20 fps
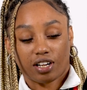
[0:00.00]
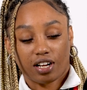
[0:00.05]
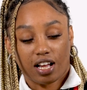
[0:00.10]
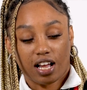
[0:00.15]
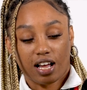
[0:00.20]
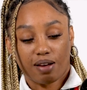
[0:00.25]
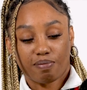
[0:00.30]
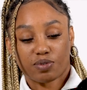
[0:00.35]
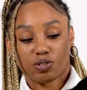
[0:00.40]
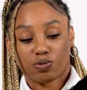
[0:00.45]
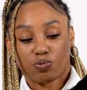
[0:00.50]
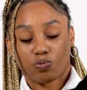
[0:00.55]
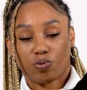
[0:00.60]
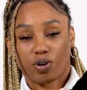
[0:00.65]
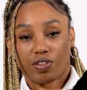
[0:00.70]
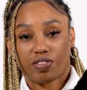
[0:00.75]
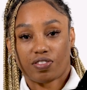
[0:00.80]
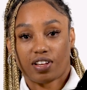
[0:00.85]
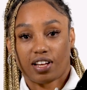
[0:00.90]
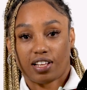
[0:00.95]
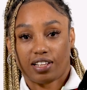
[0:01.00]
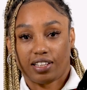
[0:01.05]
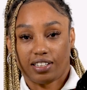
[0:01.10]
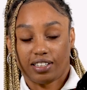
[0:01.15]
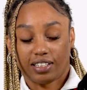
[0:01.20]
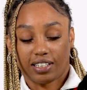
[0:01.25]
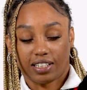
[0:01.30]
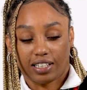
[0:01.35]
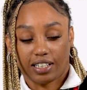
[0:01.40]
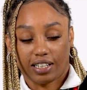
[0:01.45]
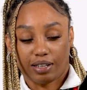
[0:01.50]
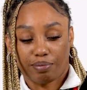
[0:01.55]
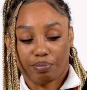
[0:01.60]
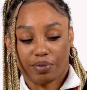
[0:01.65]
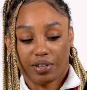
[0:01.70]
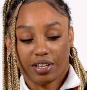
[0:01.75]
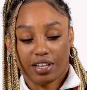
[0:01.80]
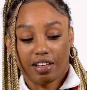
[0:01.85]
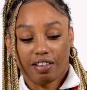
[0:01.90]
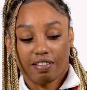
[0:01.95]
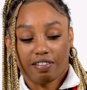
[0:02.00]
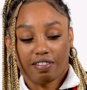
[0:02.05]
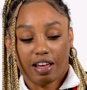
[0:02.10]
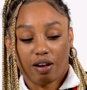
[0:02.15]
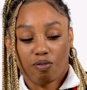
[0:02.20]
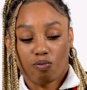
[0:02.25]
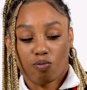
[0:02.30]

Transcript: comes with a little clip that